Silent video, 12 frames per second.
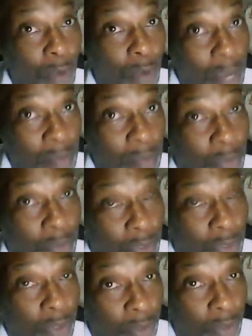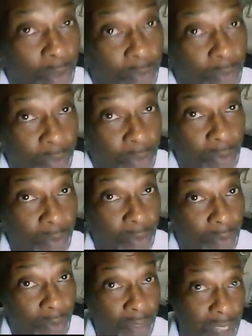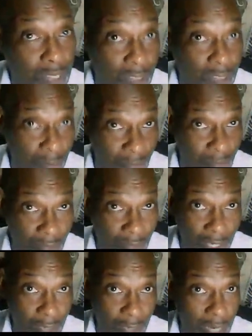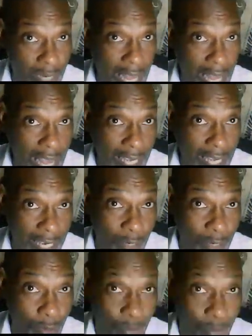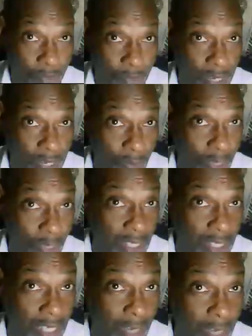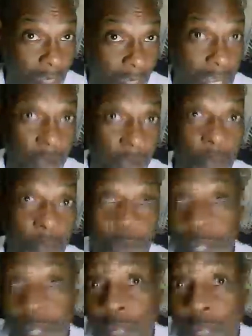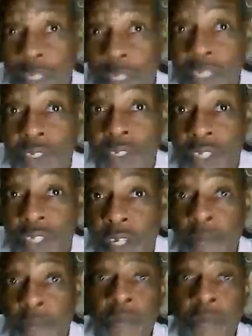So if you can look them in the eye and kind of know if they're the ones that can really help you, if they're really sincere,